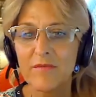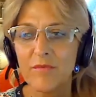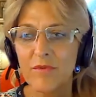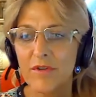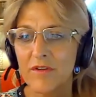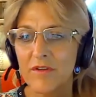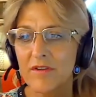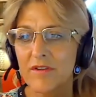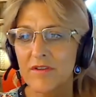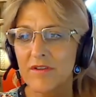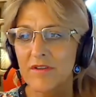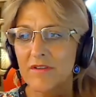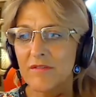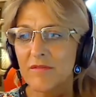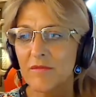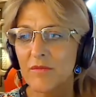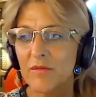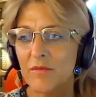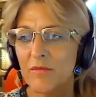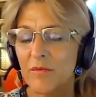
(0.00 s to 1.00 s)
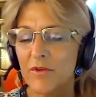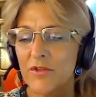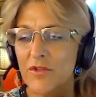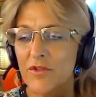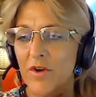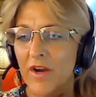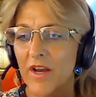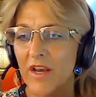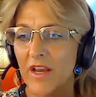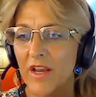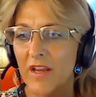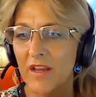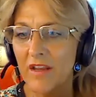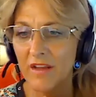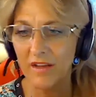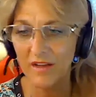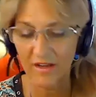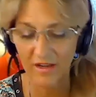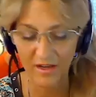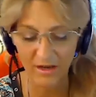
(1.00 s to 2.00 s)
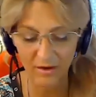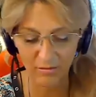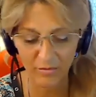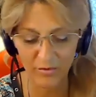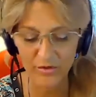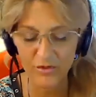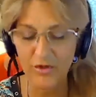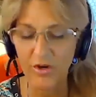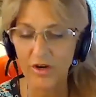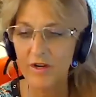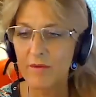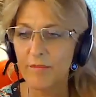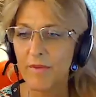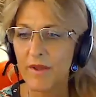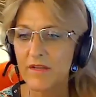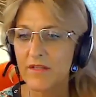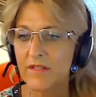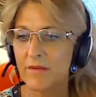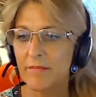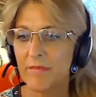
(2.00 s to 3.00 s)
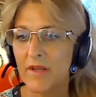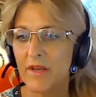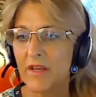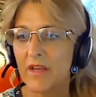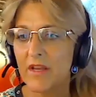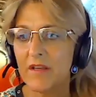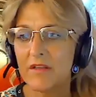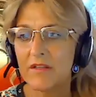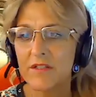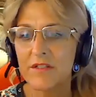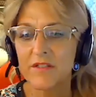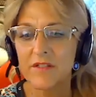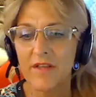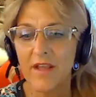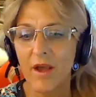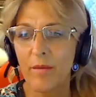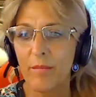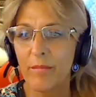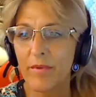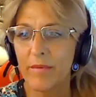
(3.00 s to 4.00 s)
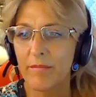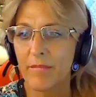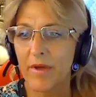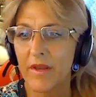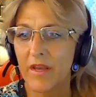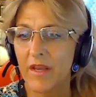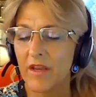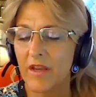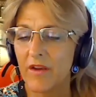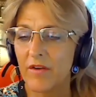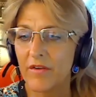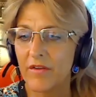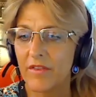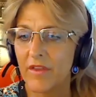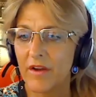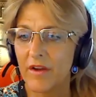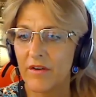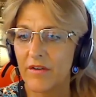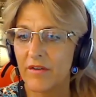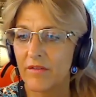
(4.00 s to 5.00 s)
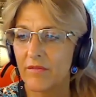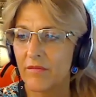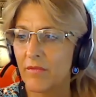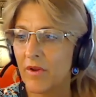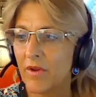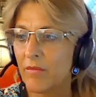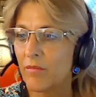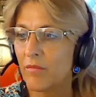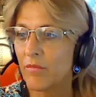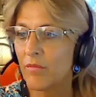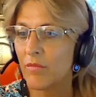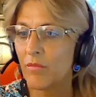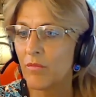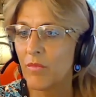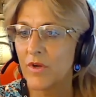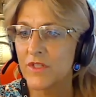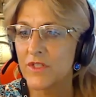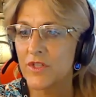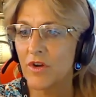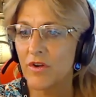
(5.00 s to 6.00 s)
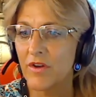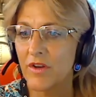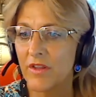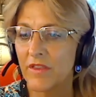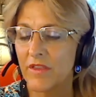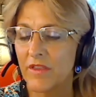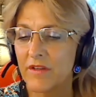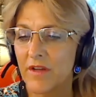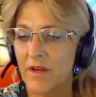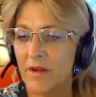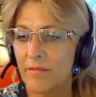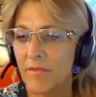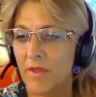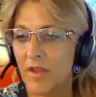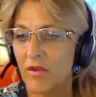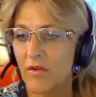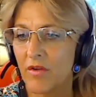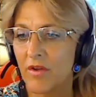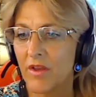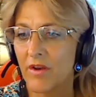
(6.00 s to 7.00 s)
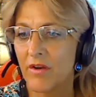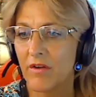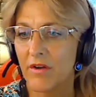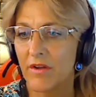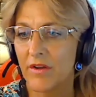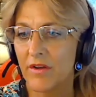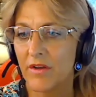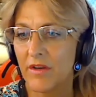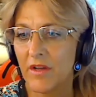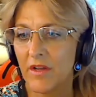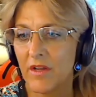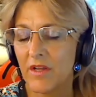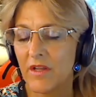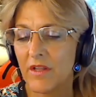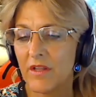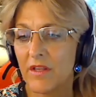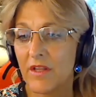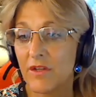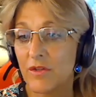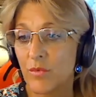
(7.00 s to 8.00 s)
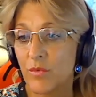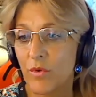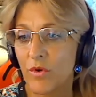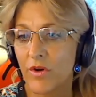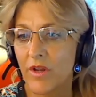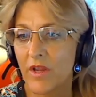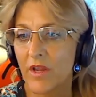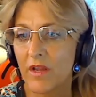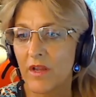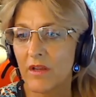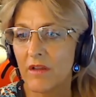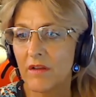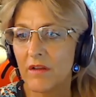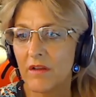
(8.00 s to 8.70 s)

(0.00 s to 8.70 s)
We're we're trading and we're trying to make some money, just scalping money here and there, and, and what's on at the mm-hmm. time that you get on that's working.